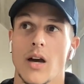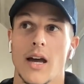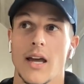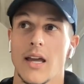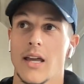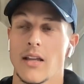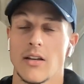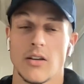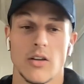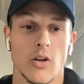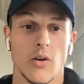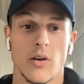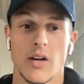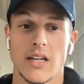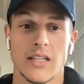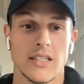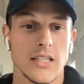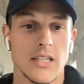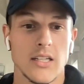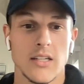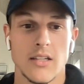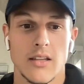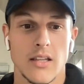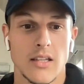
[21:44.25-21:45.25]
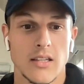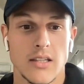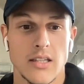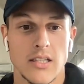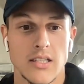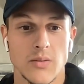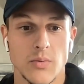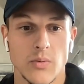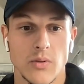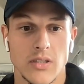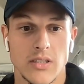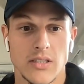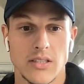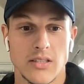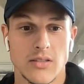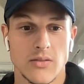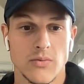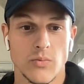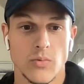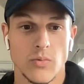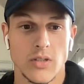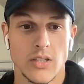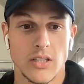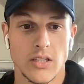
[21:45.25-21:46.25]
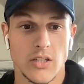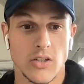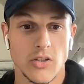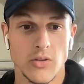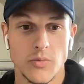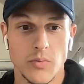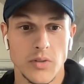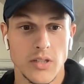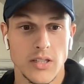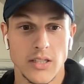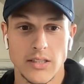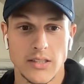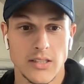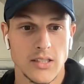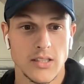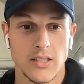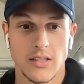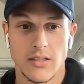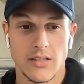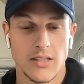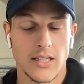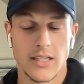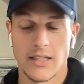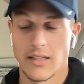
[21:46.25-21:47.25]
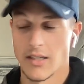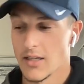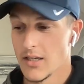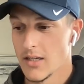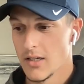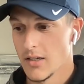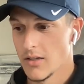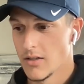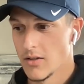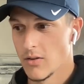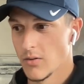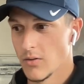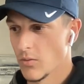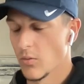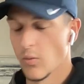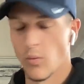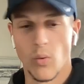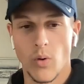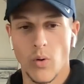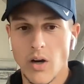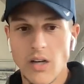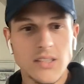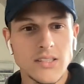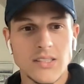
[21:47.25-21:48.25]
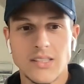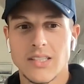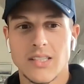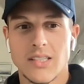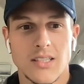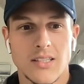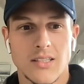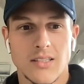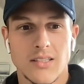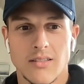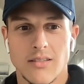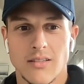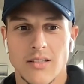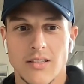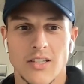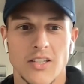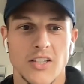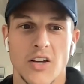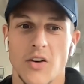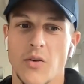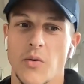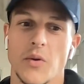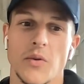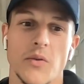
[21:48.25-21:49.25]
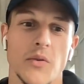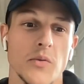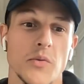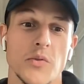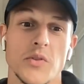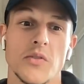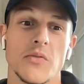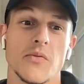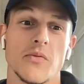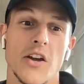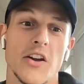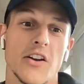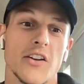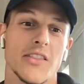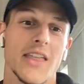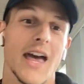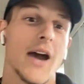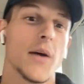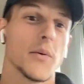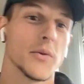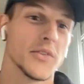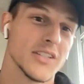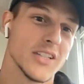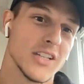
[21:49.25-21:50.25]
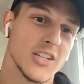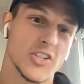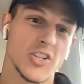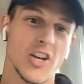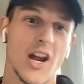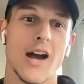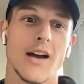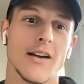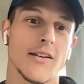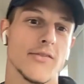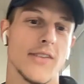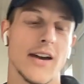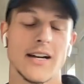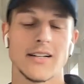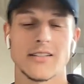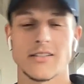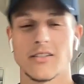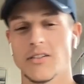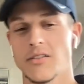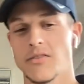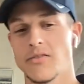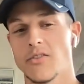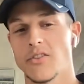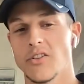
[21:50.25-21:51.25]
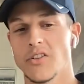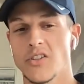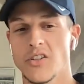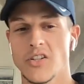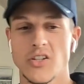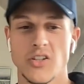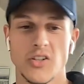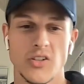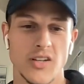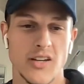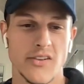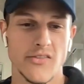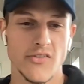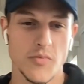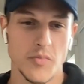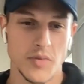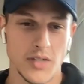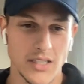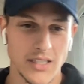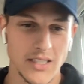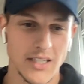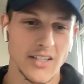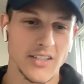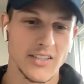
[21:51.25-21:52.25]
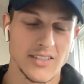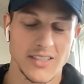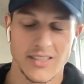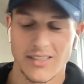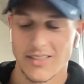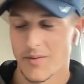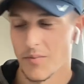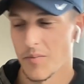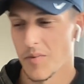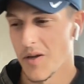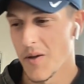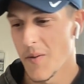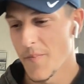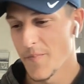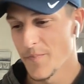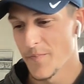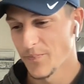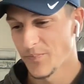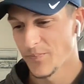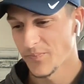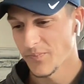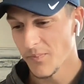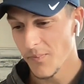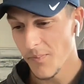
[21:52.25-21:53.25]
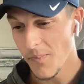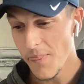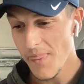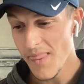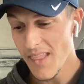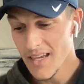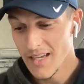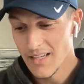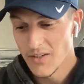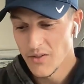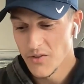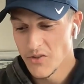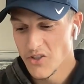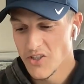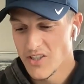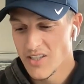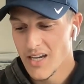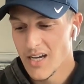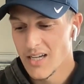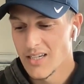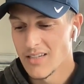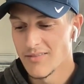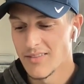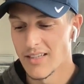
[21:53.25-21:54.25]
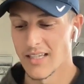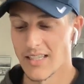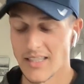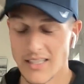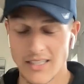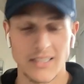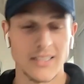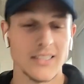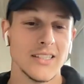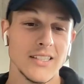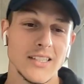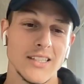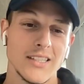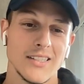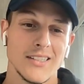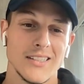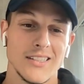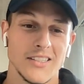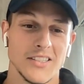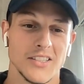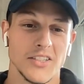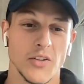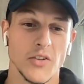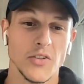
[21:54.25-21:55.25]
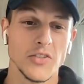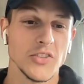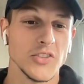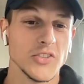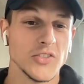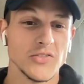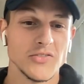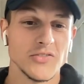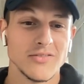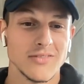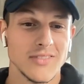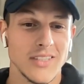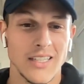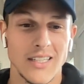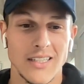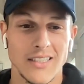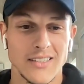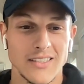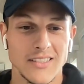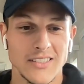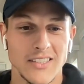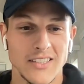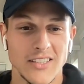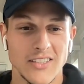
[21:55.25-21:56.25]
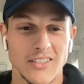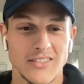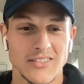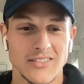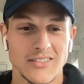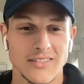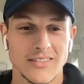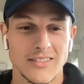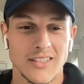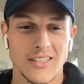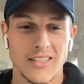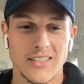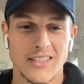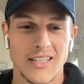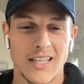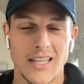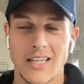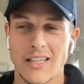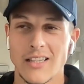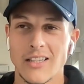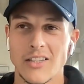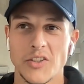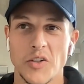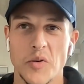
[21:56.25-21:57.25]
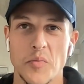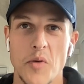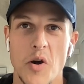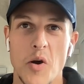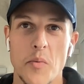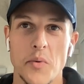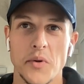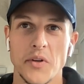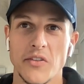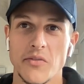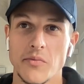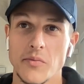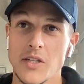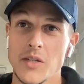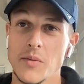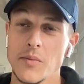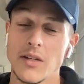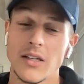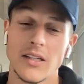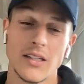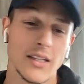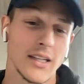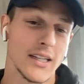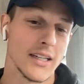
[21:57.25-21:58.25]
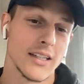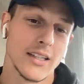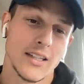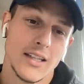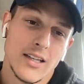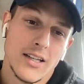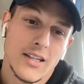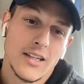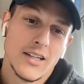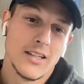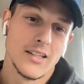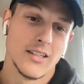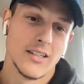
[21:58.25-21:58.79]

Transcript: i had no idea that this was what it could be like did it like yeah what you know and it was a very that was the shock factor for you know everybody else but and it was just kind of like a told you uh, you know that's like a little moment of me being like